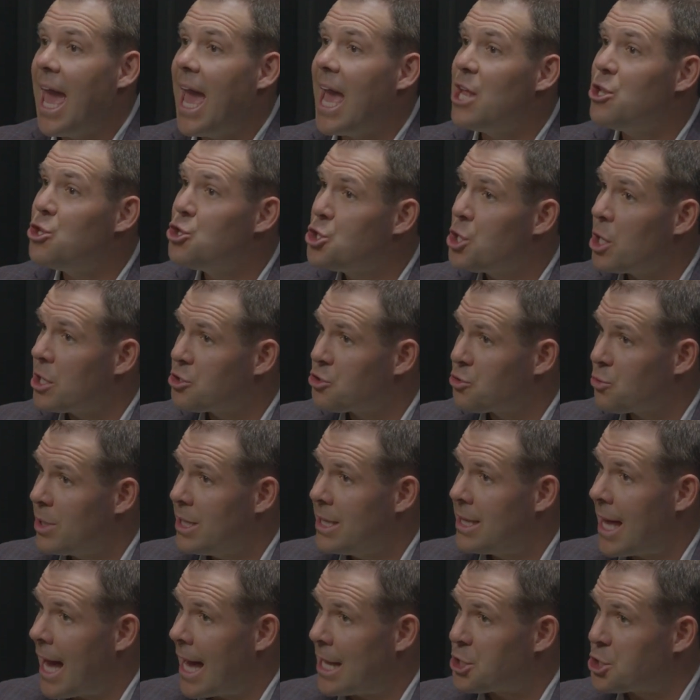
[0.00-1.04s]
And just
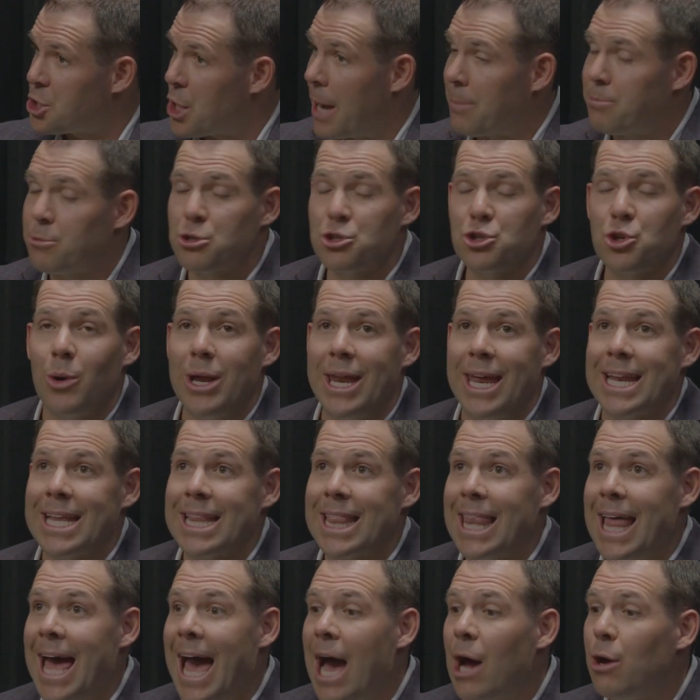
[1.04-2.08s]
read that chapter. So it
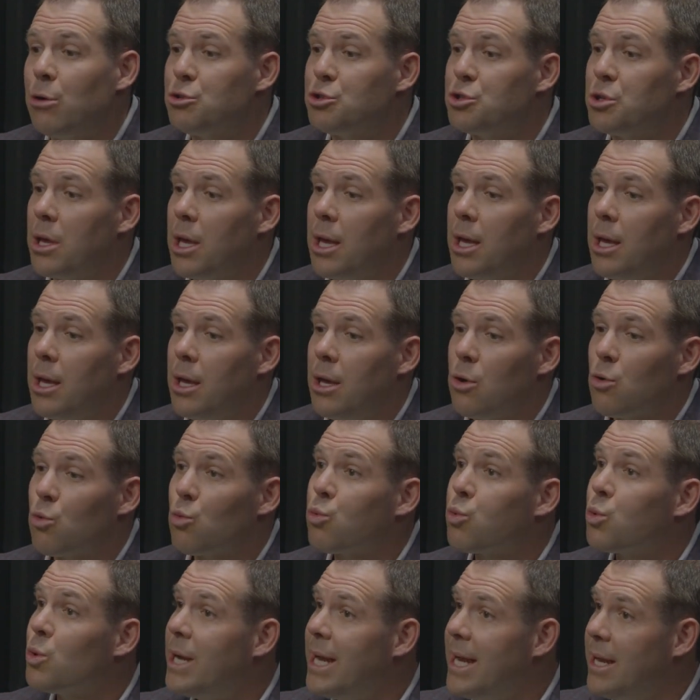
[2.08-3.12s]
allows
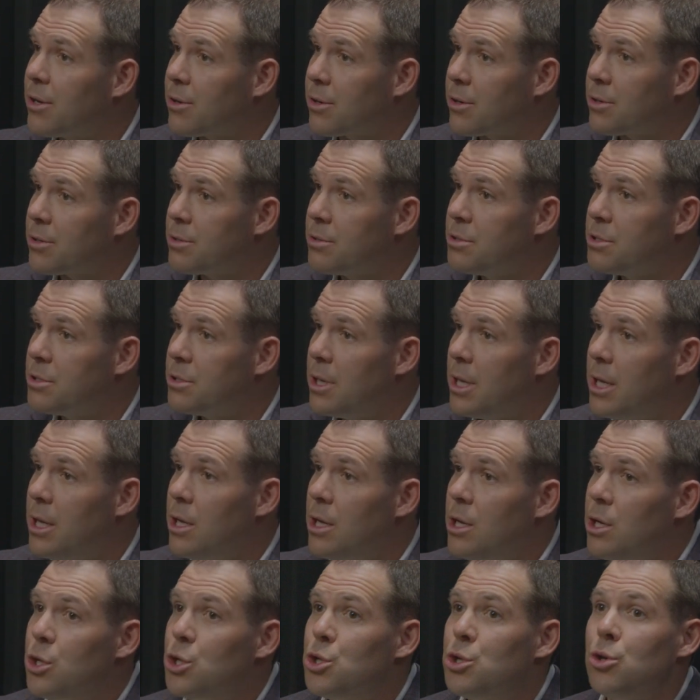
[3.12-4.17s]
readers
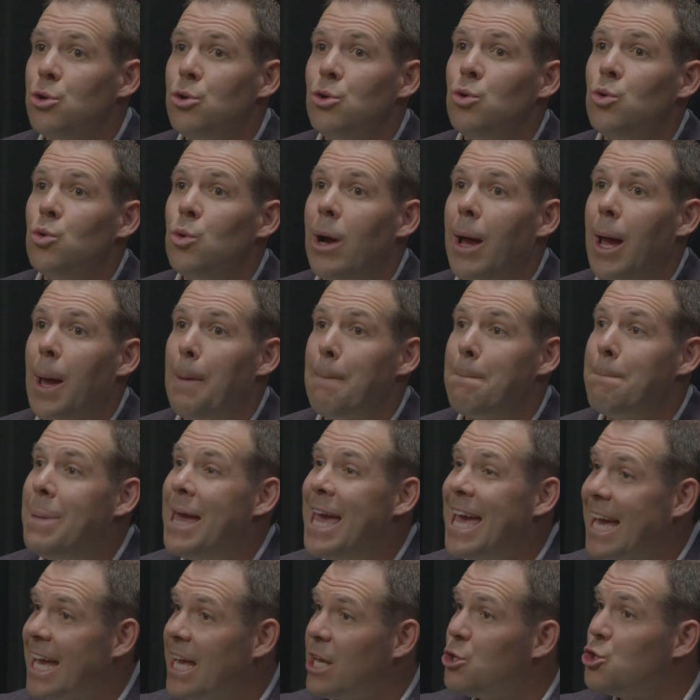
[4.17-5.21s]
to
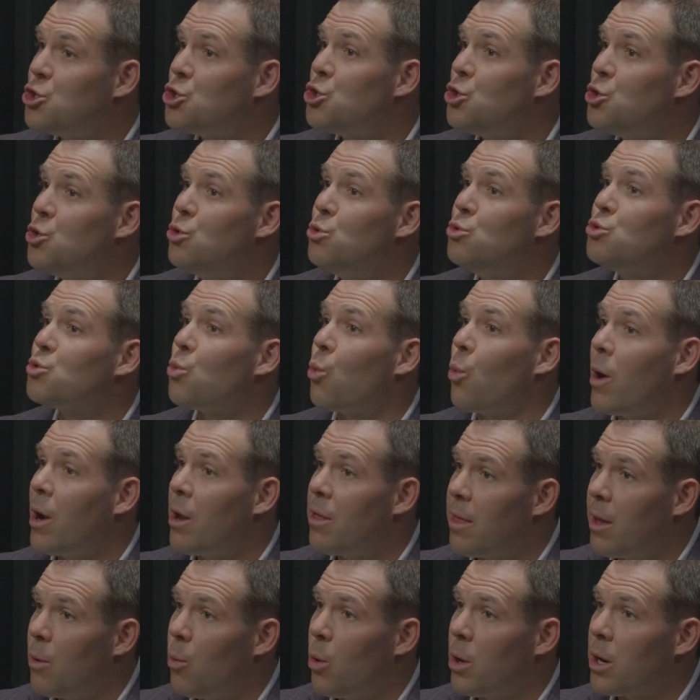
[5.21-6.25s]
pick and choose
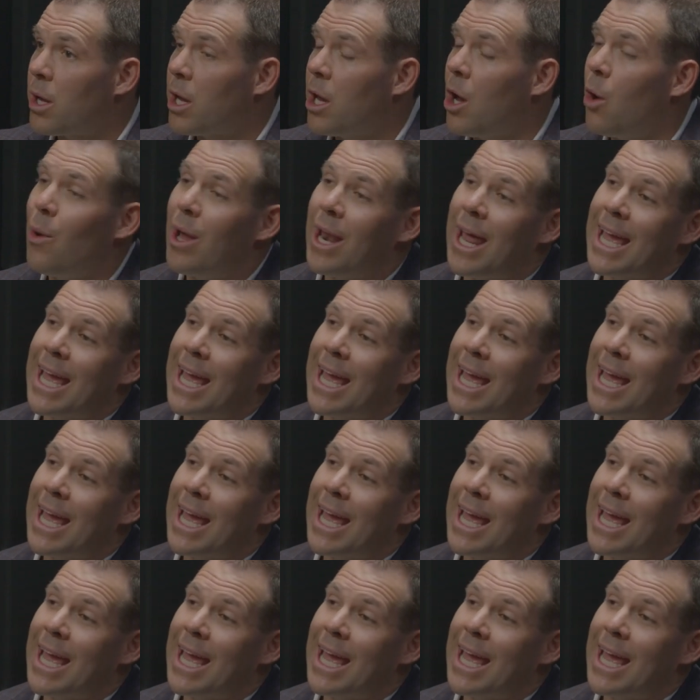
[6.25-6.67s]
where they want to go.